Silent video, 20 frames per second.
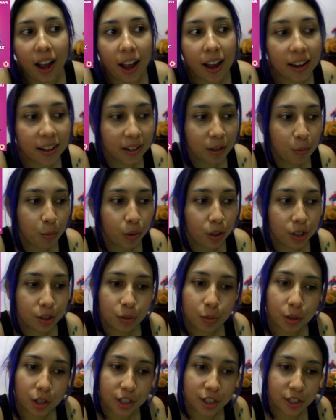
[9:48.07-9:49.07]
I wanted
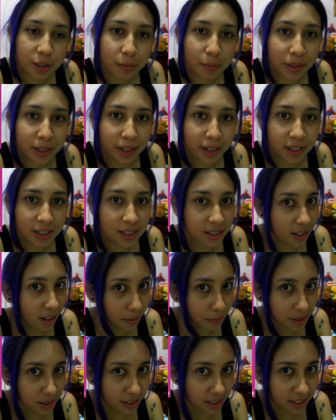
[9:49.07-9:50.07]
to watch it because
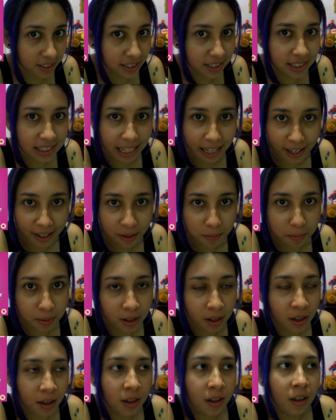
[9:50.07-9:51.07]
obviously Sam,